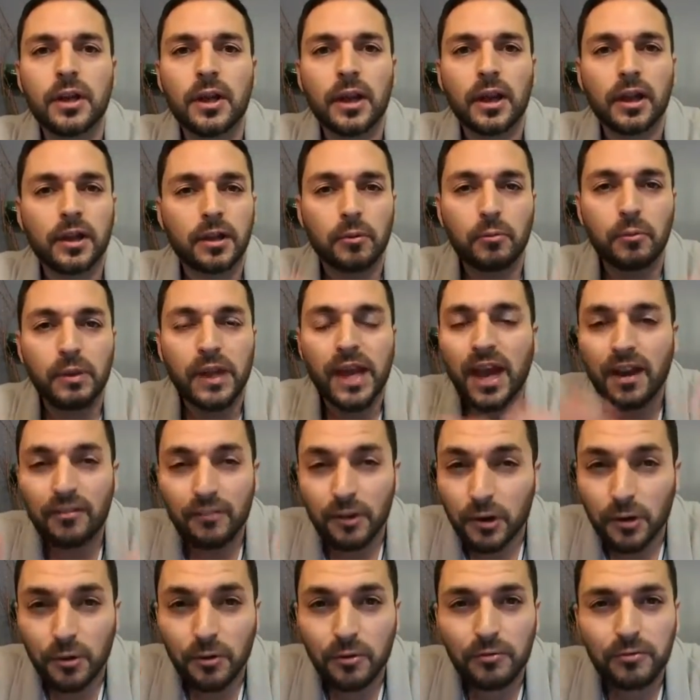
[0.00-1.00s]
like we have
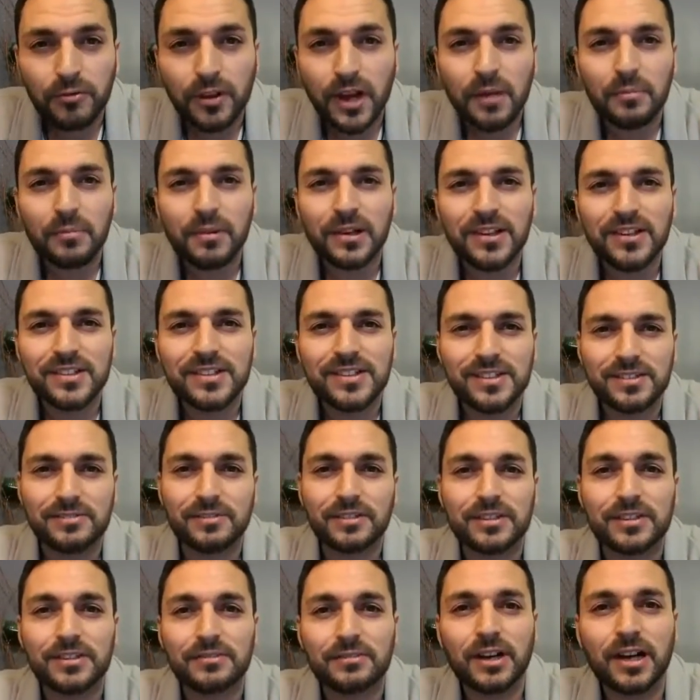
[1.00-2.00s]
our own families,
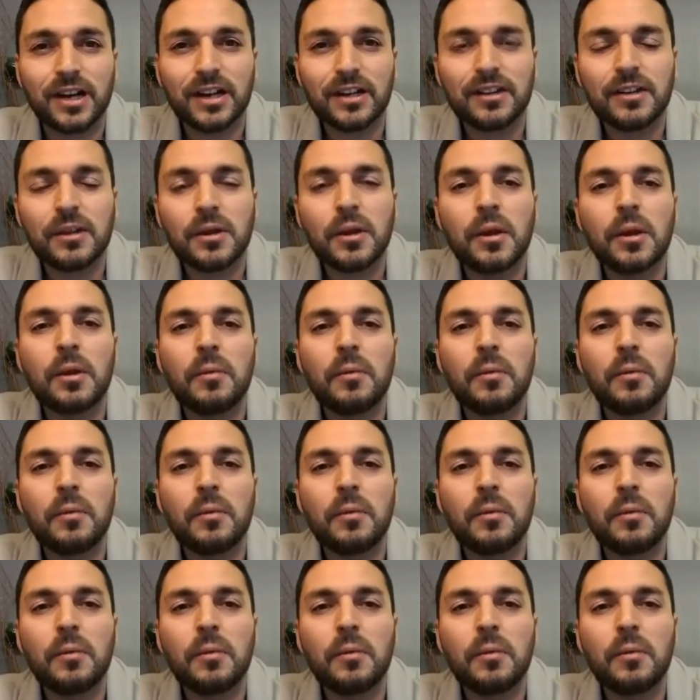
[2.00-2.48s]
right?